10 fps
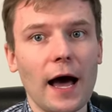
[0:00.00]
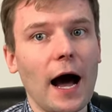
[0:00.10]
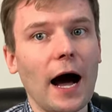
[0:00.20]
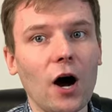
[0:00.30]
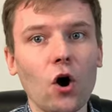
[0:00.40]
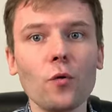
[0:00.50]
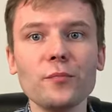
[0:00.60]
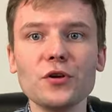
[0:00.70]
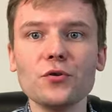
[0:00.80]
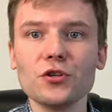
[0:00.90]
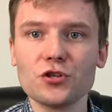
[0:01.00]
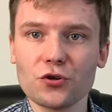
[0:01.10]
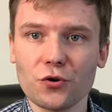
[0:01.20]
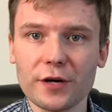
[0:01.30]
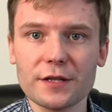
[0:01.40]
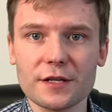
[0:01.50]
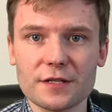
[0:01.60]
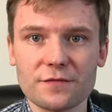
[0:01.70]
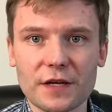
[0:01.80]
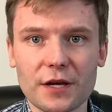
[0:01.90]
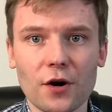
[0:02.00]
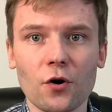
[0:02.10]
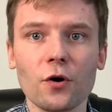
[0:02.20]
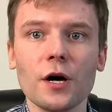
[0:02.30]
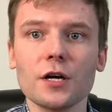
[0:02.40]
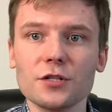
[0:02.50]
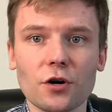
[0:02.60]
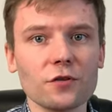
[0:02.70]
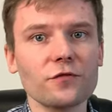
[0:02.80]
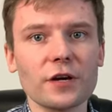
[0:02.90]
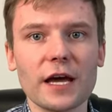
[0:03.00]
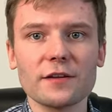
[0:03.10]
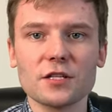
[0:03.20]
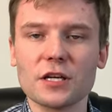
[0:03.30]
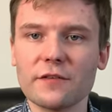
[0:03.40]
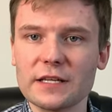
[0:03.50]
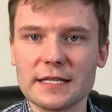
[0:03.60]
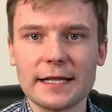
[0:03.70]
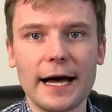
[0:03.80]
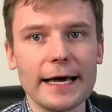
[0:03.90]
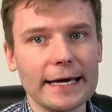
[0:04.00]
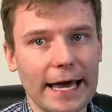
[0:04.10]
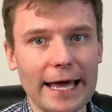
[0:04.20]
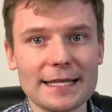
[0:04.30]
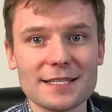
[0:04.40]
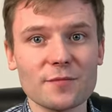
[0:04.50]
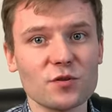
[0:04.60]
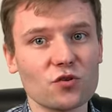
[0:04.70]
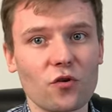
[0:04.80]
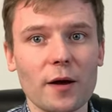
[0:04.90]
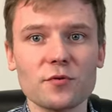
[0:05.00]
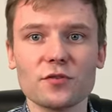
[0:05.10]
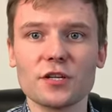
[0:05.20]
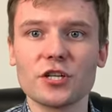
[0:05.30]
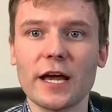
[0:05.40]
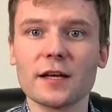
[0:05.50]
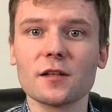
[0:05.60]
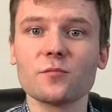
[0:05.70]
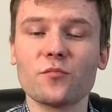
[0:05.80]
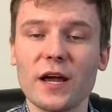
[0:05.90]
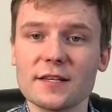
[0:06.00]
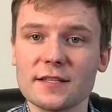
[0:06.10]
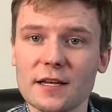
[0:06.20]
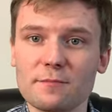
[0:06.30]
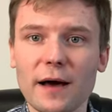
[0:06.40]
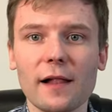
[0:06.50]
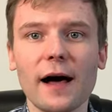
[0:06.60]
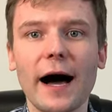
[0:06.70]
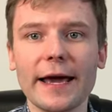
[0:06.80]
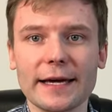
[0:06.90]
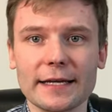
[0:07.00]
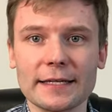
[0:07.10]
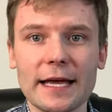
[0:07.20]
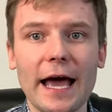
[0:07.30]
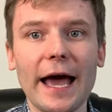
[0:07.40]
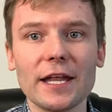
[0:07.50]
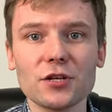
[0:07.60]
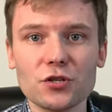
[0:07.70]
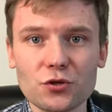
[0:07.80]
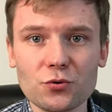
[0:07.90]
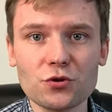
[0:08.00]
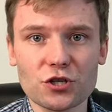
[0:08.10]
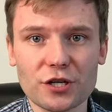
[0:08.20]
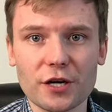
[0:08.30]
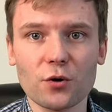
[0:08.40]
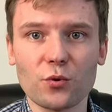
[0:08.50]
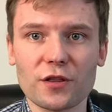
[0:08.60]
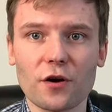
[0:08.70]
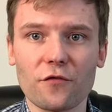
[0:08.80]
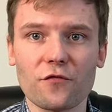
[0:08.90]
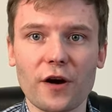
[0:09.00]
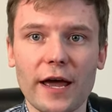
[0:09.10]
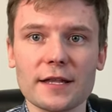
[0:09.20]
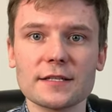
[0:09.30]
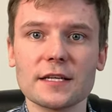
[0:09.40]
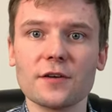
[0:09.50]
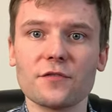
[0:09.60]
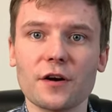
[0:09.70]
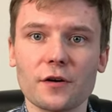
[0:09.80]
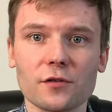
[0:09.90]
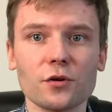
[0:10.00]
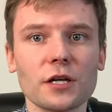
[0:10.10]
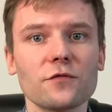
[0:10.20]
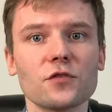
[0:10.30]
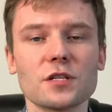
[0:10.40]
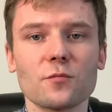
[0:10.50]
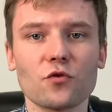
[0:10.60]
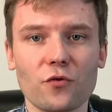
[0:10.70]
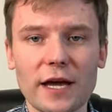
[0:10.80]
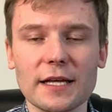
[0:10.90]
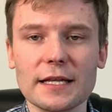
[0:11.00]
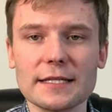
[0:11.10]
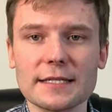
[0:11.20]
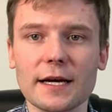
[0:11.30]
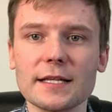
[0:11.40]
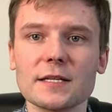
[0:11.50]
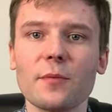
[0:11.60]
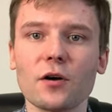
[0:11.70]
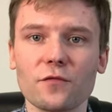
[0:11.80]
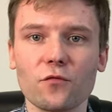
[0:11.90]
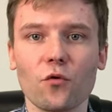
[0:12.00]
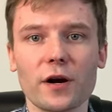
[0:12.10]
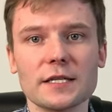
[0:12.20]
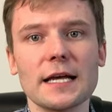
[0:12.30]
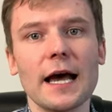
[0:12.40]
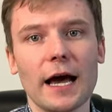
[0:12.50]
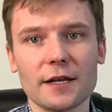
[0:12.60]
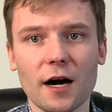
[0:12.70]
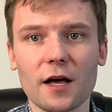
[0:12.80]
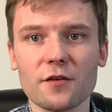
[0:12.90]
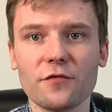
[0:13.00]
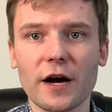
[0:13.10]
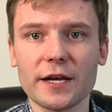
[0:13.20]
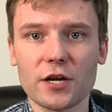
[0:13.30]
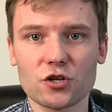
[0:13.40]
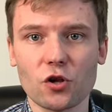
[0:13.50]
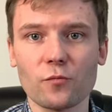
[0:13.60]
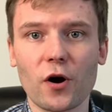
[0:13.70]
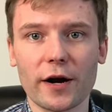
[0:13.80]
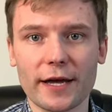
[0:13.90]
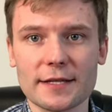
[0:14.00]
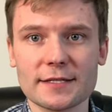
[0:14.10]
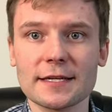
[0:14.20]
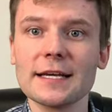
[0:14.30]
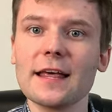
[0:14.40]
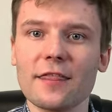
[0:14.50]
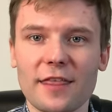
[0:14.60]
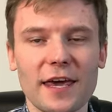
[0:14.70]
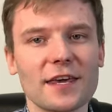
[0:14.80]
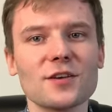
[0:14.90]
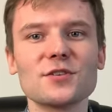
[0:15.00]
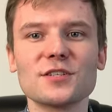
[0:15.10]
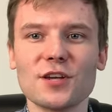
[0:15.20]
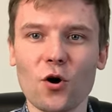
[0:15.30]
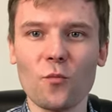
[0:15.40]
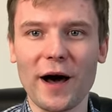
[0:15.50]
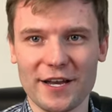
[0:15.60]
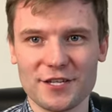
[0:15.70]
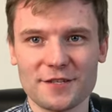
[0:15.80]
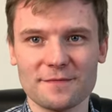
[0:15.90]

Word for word: I hope you enjoyed this video. Don't forget to give us a like and subscribe to the channel and press that bell icon. And do share with your friends if they are looking for some great insights about Forex and other financial markets. Thank you so much.